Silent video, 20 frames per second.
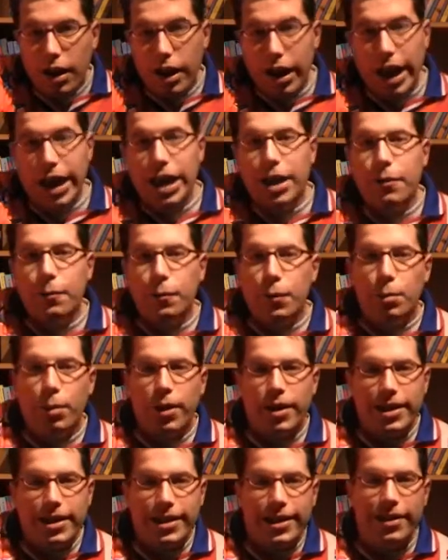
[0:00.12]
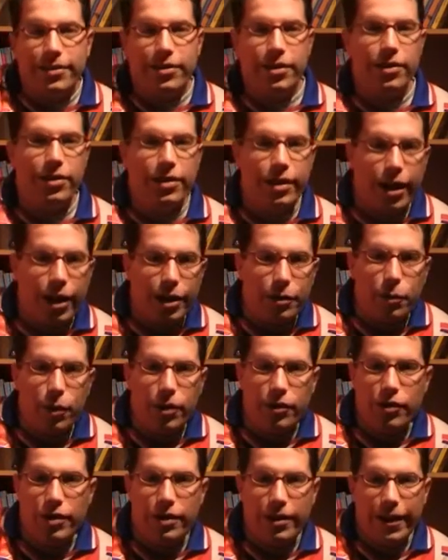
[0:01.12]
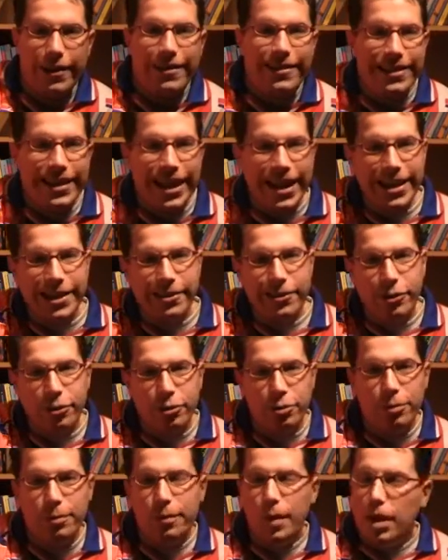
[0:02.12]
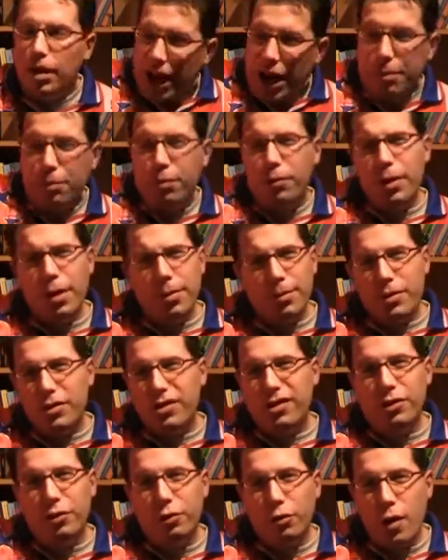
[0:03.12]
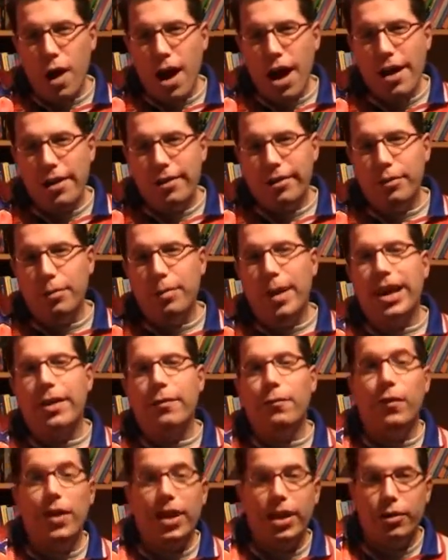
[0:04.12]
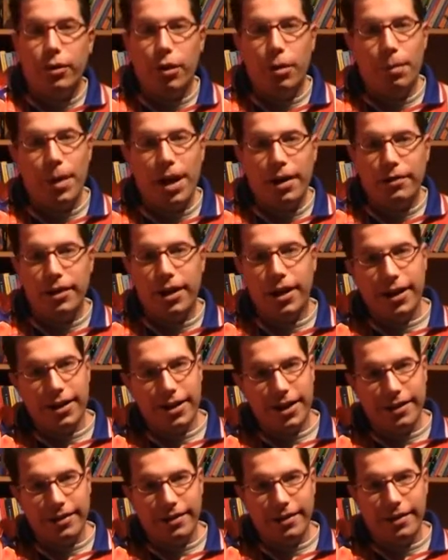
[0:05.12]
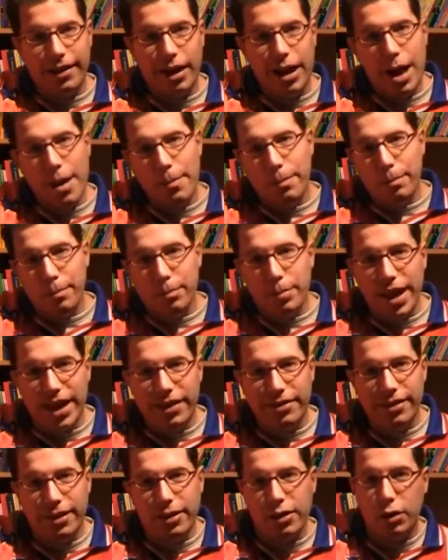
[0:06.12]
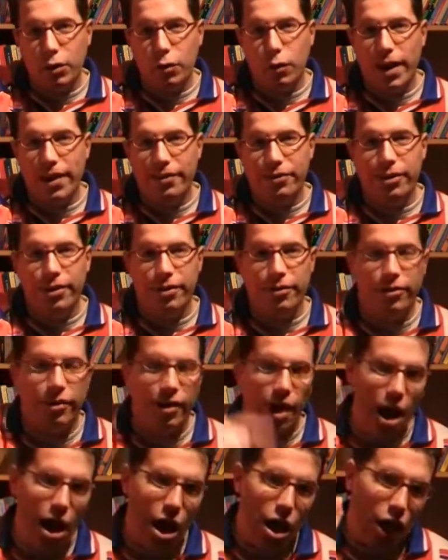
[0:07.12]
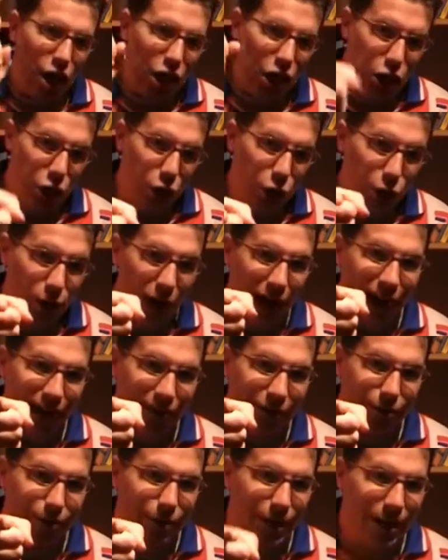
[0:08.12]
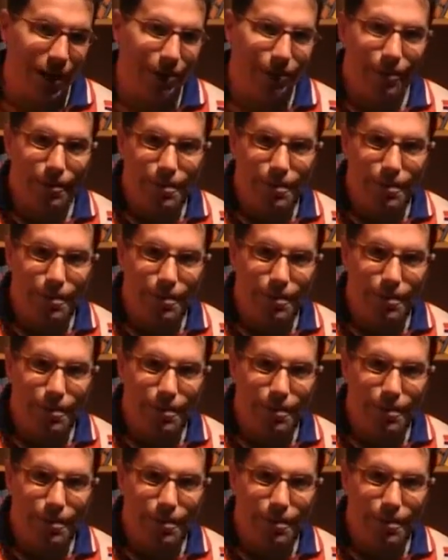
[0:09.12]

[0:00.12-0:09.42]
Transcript: Hey everybody, this is Nightwatch 1982. I promised you to make a video about Holland based on the questions you asked me.